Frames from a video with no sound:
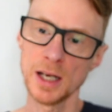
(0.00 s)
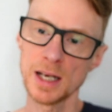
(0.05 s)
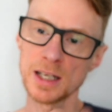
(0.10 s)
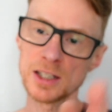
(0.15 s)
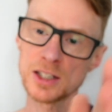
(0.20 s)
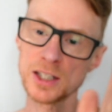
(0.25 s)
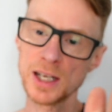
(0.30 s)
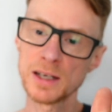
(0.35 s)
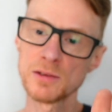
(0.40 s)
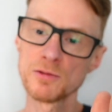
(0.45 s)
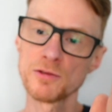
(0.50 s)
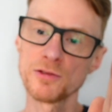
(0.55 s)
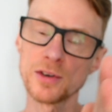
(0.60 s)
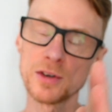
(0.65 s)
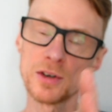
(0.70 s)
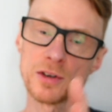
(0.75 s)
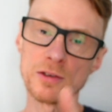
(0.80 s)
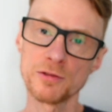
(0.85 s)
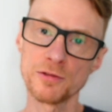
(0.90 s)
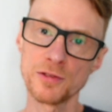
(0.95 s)
it's aimed
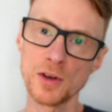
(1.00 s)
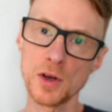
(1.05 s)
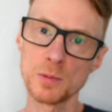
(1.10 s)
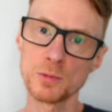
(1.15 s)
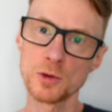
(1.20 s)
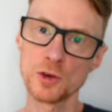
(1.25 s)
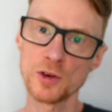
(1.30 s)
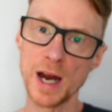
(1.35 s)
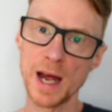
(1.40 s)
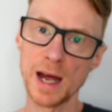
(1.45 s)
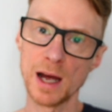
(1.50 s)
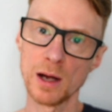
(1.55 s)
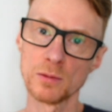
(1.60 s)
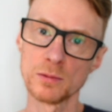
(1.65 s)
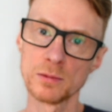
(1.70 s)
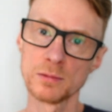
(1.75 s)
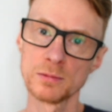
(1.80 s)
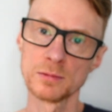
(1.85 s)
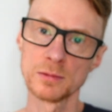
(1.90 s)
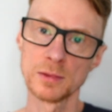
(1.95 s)
for firm ground
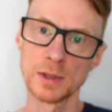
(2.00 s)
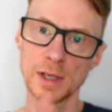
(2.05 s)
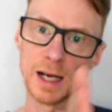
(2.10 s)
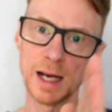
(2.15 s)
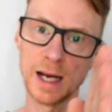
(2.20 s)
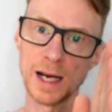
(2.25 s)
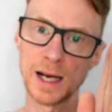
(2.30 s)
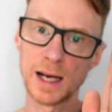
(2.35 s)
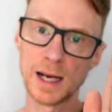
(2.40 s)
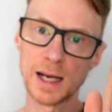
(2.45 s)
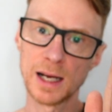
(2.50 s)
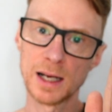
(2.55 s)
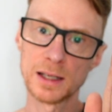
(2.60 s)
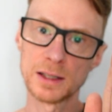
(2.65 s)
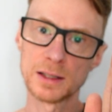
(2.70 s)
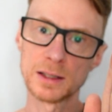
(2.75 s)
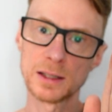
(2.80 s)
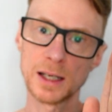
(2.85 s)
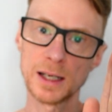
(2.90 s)
and